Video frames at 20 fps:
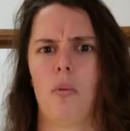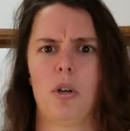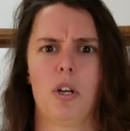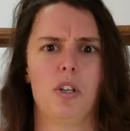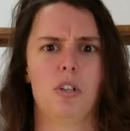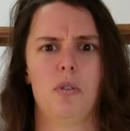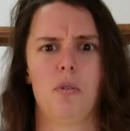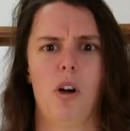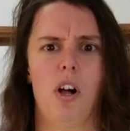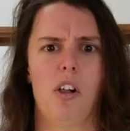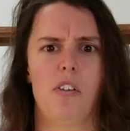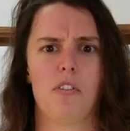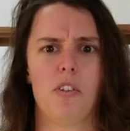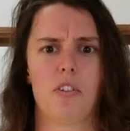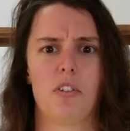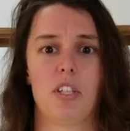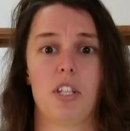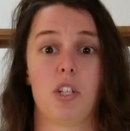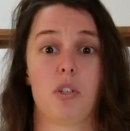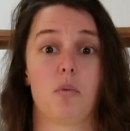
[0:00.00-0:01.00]
We could do all of
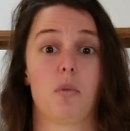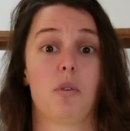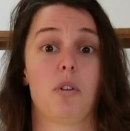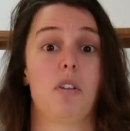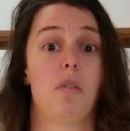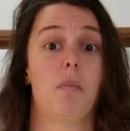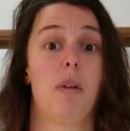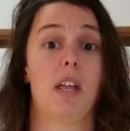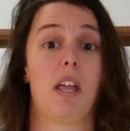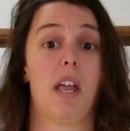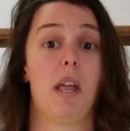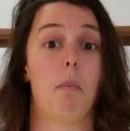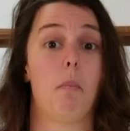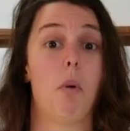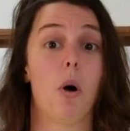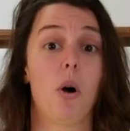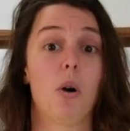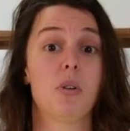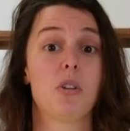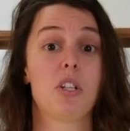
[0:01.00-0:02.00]
those things. We're going to make a
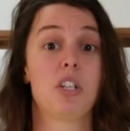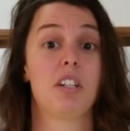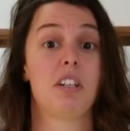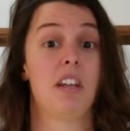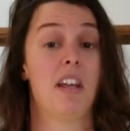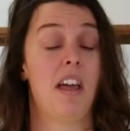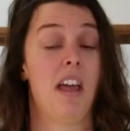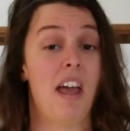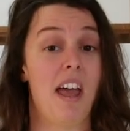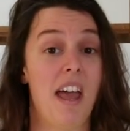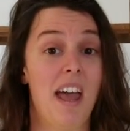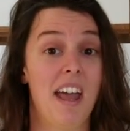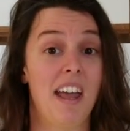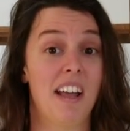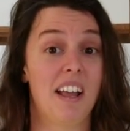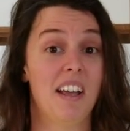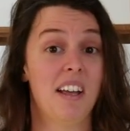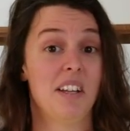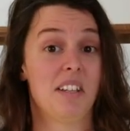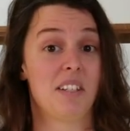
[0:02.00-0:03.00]
poached egg,